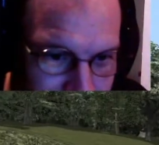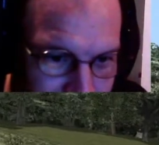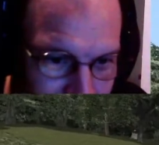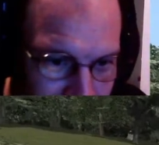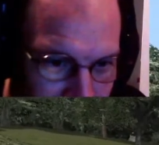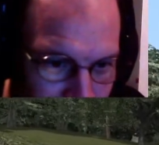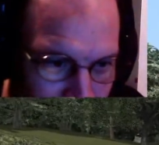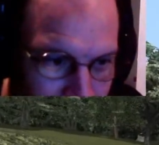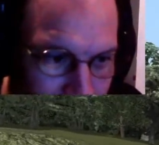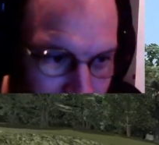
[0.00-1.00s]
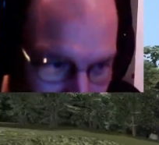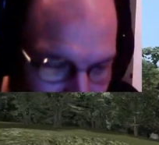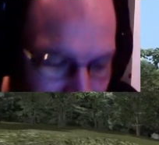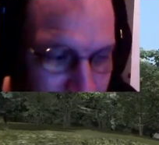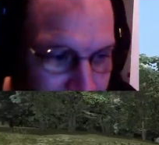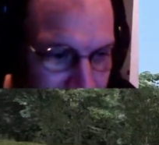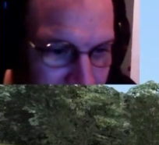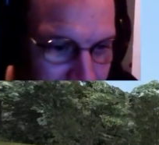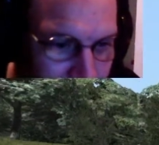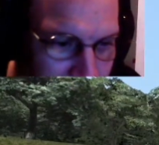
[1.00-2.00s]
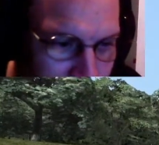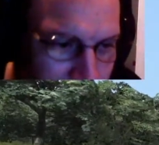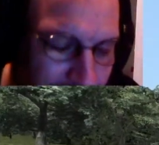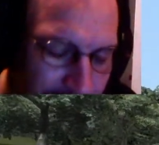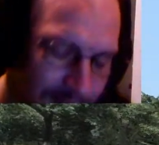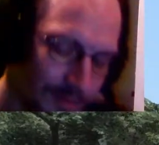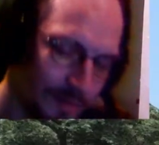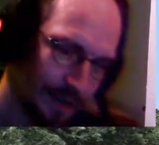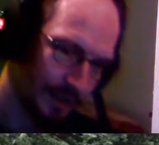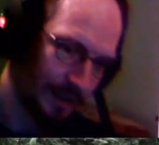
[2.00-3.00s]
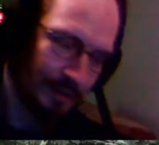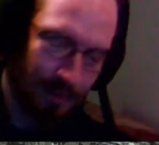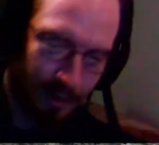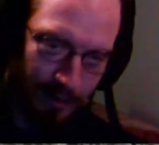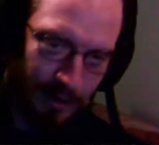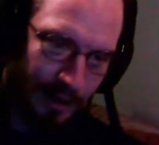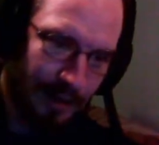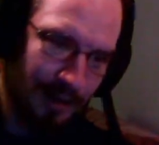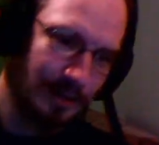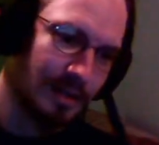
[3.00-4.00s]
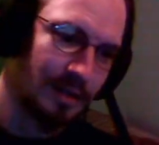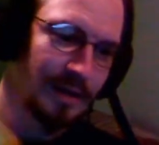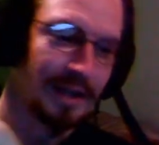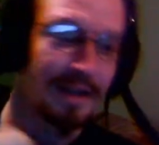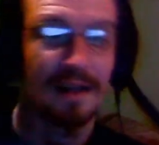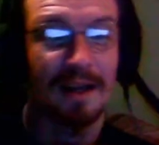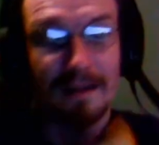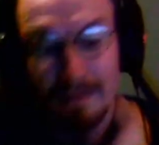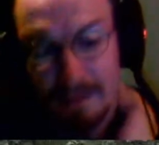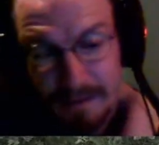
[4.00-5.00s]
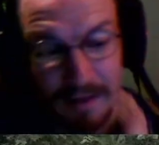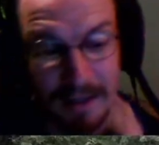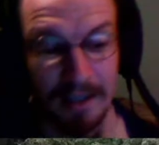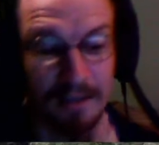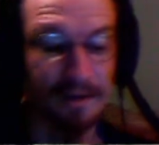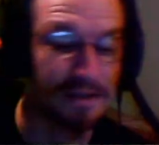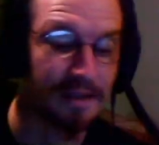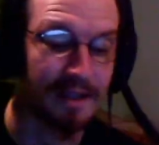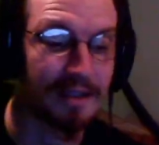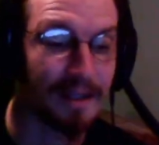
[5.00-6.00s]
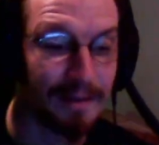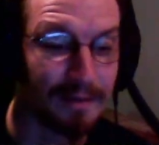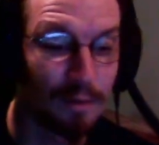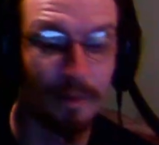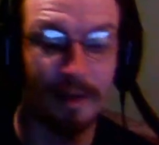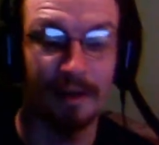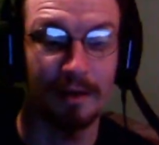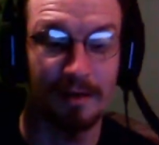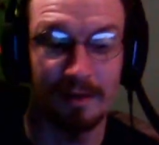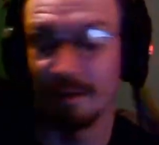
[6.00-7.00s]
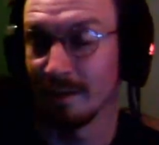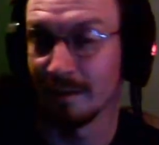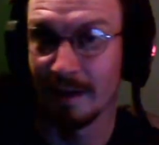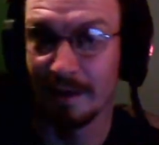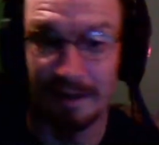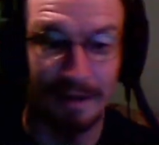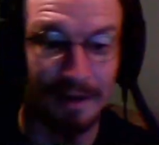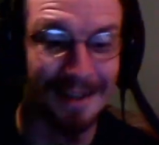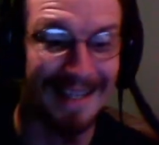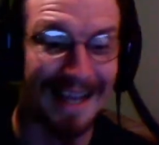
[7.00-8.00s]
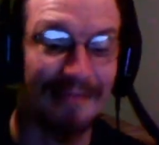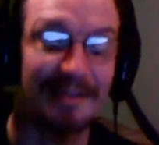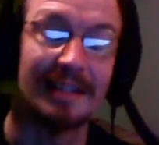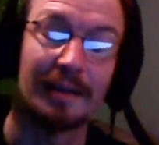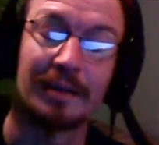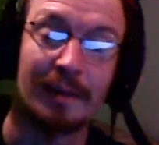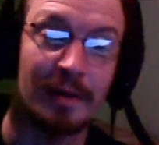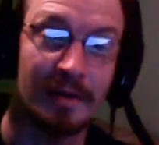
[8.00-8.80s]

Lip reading: I remember this particular loco on my model railway. It was lovely. In the end, for financial reasons, I had to get rid of all my locos on the model railway, so I don't actually have any locomotives.